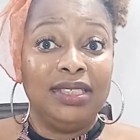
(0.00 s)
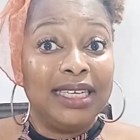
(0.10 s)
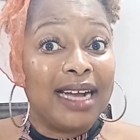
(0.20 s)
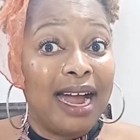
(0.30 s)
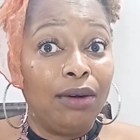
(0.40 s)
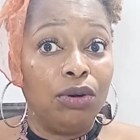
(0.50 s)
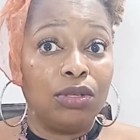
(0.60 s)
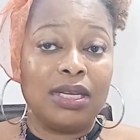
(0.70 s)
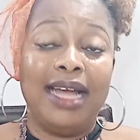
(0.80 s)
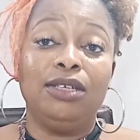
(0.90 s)
the
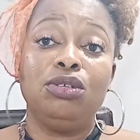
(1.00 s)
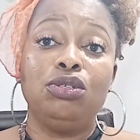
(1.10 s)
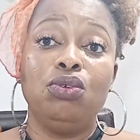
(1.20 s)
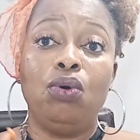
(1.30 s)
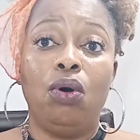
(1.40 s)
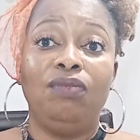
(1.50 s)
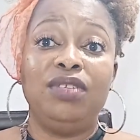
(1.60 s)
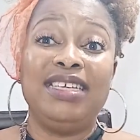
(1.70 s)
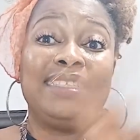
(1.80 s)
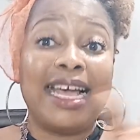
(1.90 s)
carrot, I don't know of
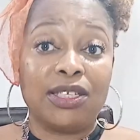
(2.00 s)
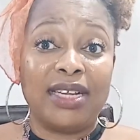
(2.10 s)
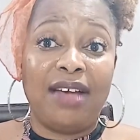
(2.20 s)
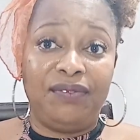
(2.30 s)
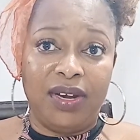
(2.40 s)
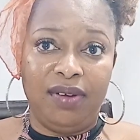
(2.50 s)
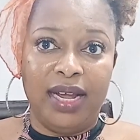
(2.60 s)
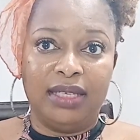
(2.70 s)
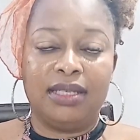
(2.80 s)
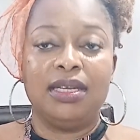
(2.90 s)
it has other
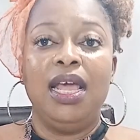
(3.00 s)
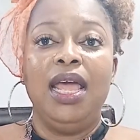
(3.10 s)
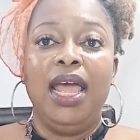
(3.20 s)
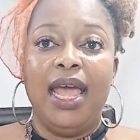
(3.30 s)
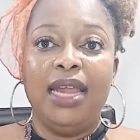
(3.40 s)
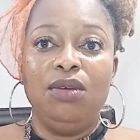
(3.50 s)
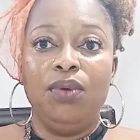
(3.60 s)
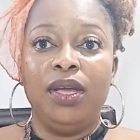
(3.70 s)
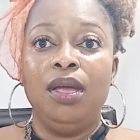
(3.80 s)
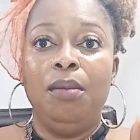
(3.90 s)
variants
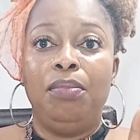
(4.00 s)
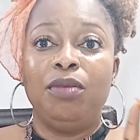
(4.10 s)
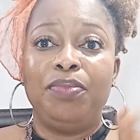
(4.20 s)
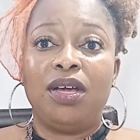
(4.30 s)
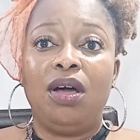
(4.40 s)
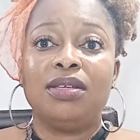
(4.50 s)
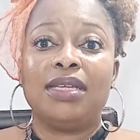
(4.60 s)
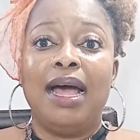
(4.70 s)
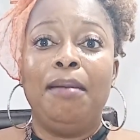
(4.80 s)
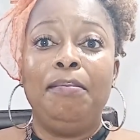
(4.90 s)
anyway, but
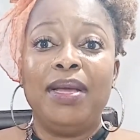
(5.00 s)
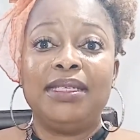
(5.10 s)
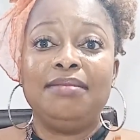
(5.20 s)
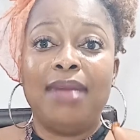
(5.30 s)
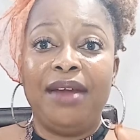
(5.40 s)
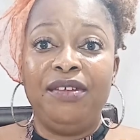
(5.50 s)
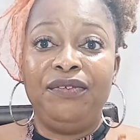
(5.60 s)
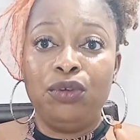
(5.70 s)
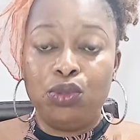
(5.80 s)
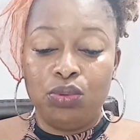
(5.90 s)
because I'm basing my
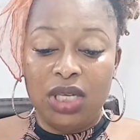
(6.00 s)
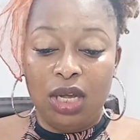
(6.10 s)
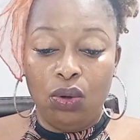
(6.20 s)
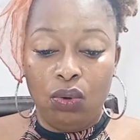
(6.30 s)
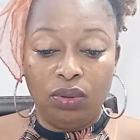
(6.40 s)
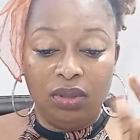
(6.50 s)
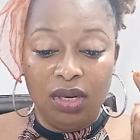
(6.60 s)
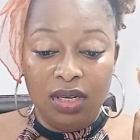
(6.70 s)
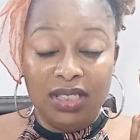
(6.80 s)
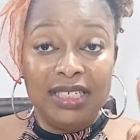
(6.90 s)
review today on
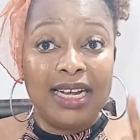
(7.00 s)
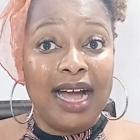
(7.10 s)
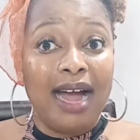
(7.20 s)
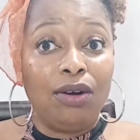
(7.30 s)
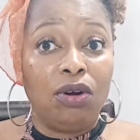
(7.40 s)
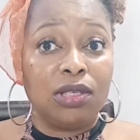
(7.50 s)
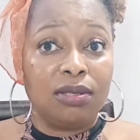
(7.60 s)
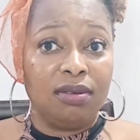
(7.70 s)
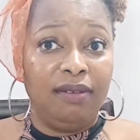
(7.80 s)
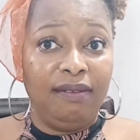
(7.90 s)
the
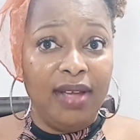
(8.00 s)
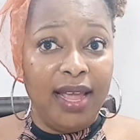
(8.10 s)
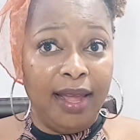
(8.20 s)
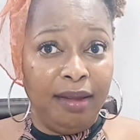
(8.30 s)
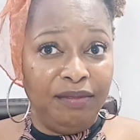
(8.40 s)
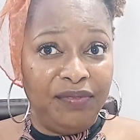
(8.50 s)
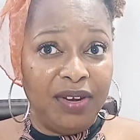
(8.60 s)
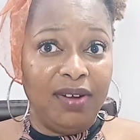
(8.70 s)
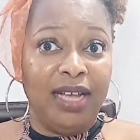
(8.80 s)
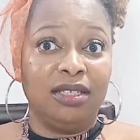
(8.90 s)
carrot
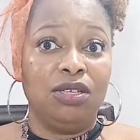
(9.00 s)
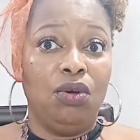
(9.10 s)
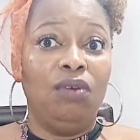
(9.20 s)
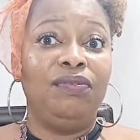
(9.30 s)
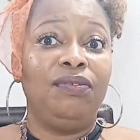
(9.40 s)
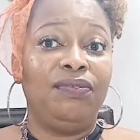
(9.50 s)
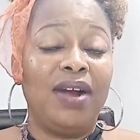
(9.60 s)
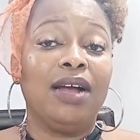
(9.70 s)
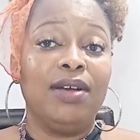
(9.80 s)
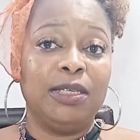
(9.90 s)
variant of
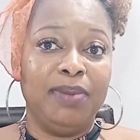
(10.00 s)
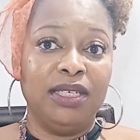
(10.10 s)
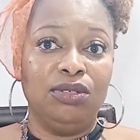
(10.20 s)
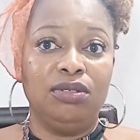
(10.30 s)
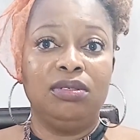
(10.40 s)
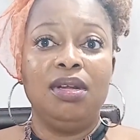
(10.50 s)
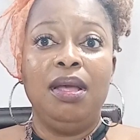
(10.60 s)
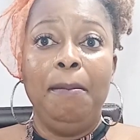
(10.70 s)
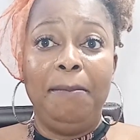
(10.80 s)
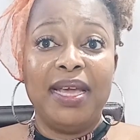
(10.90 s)
Francoise Bedon,
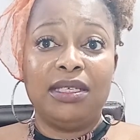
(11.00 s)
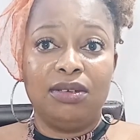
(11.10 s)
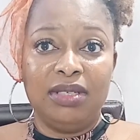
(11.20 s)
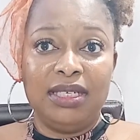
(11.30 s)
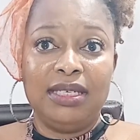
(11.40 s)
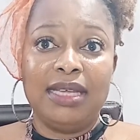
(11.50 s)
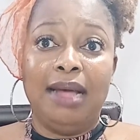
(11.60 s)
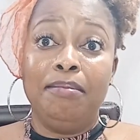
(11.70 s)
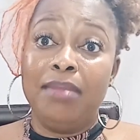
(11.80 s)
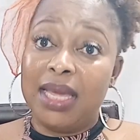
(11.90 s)
based on this I'm